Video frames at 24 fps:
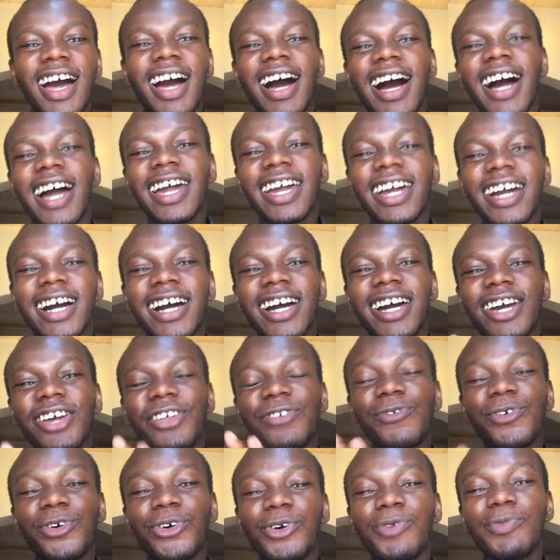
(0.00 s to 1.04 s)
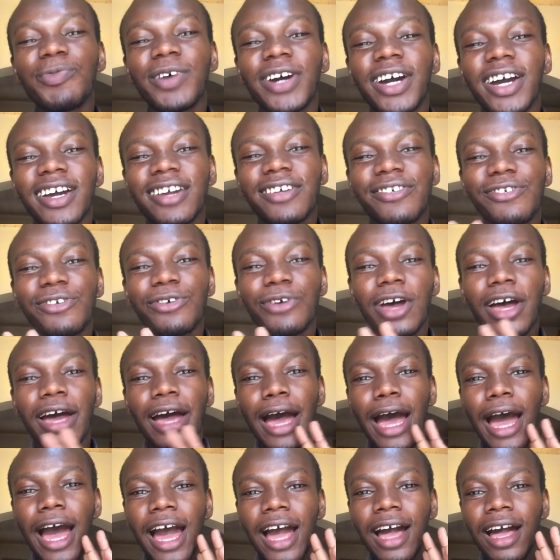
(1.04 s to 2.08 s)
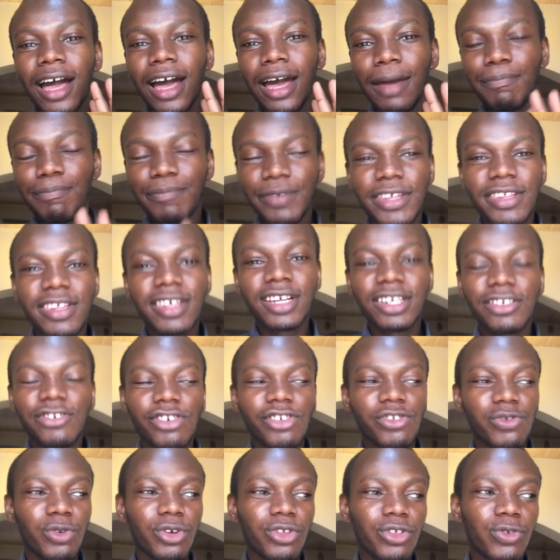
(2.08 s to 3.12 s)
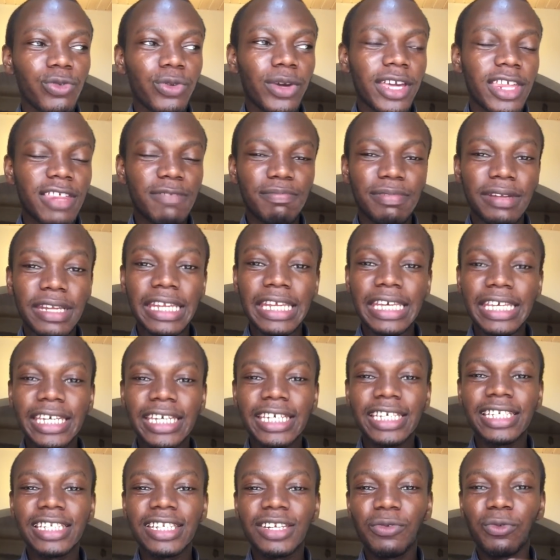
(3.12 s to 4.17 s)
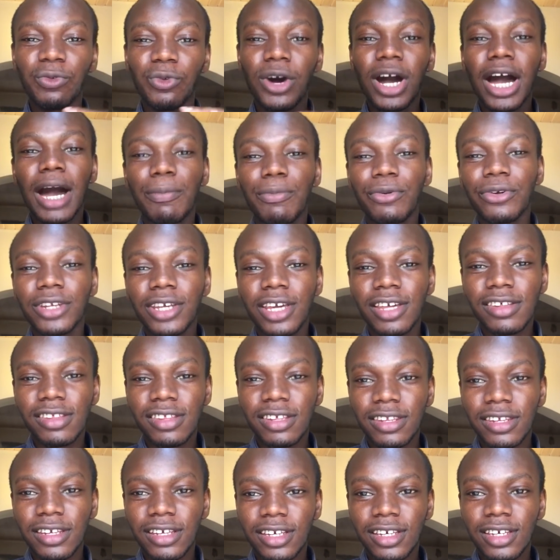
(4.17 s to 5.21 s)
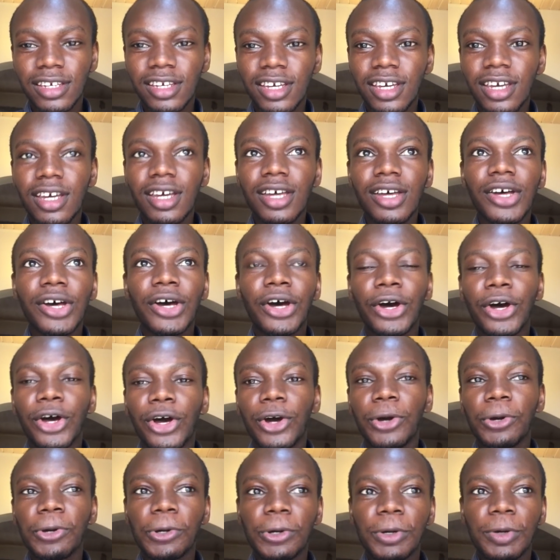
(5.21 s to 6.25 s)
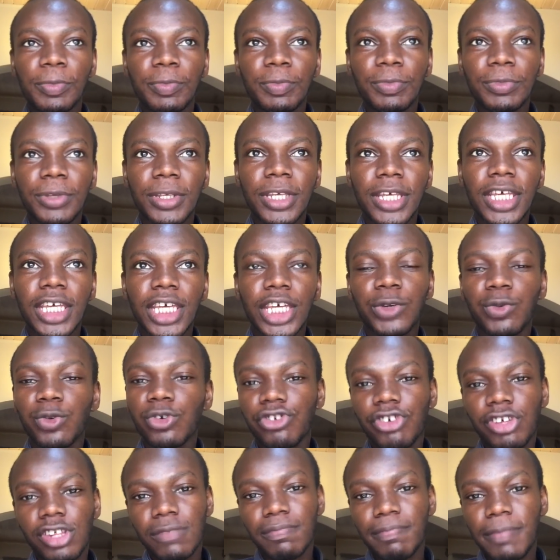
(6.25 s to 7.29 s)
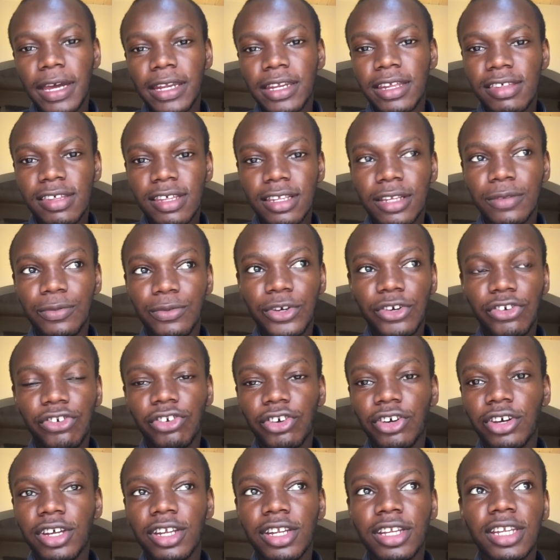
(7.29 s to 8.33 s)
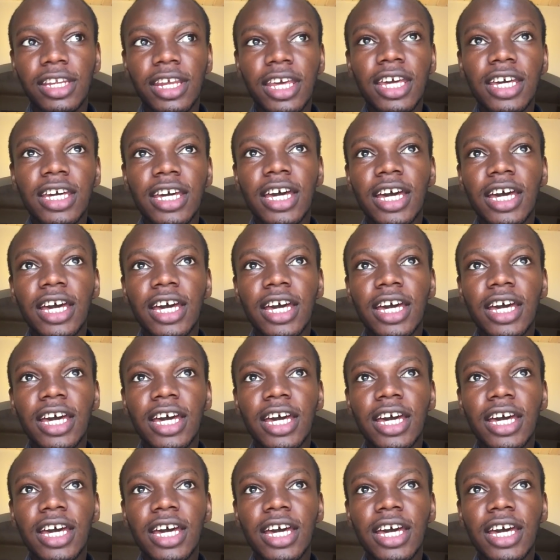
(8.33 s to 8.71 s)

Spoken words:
Hi guys, welcome back. So I basically just want to explain what happened yesterday. It was just a birthday celebration